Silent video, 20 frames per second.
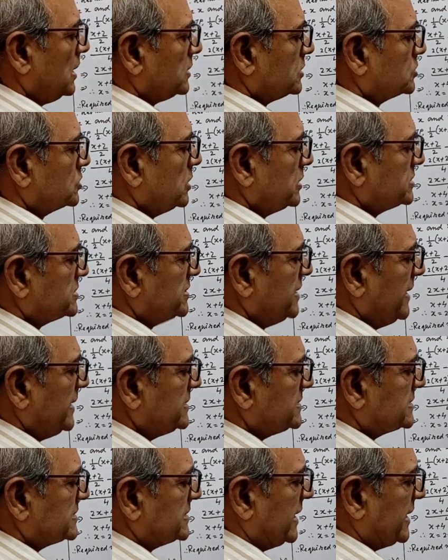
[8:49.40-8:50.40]
So
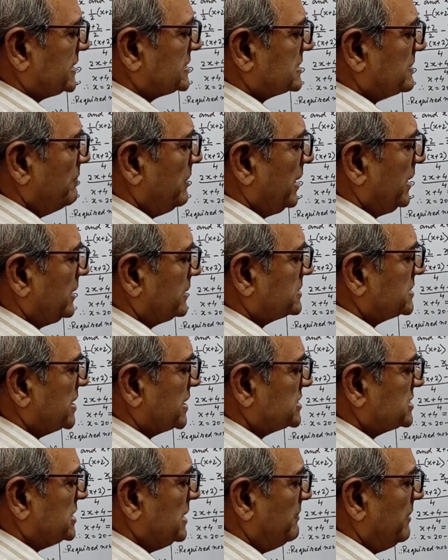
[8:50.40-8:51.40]
since
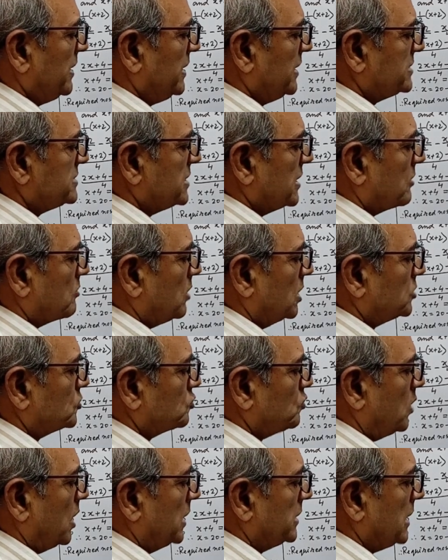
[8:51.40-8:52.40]
60 minutes equal to
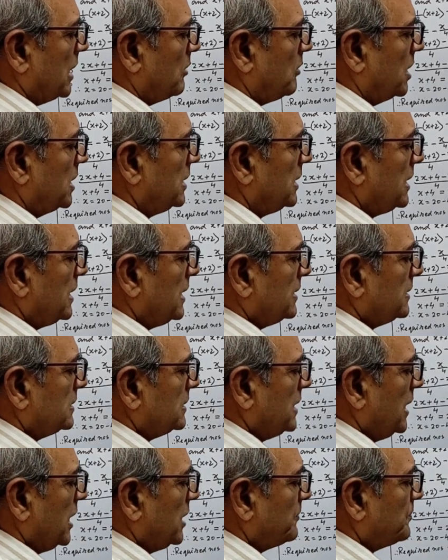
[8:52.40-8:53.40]
1 hour,
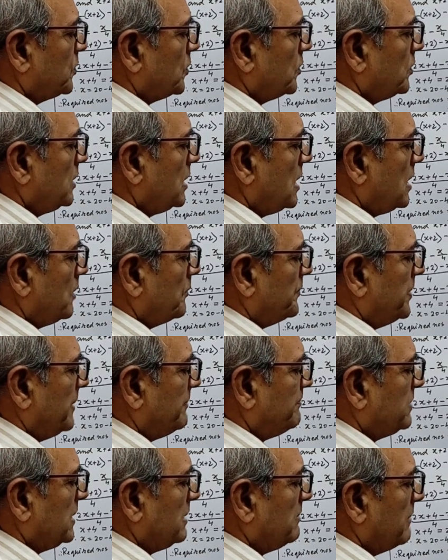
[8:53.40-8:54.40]
therefore
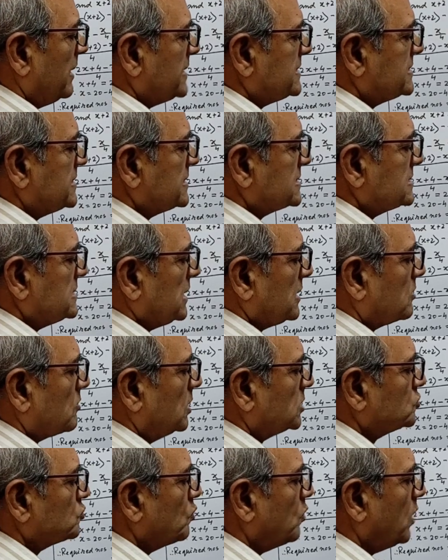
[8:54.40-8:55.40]
15 by 60 equal
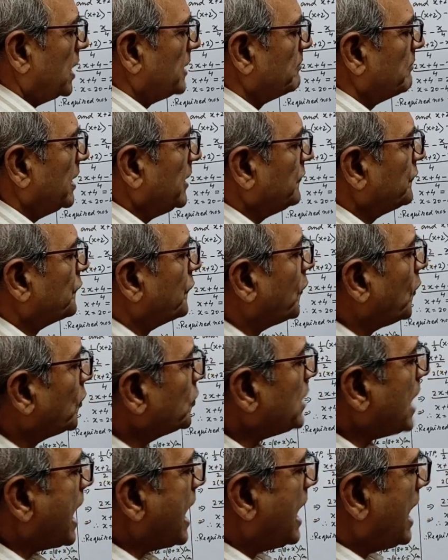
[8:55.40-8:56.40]
to 1 by
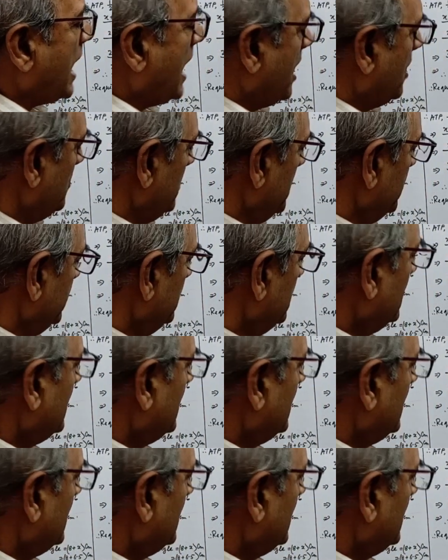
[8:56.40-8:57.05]
4 hour.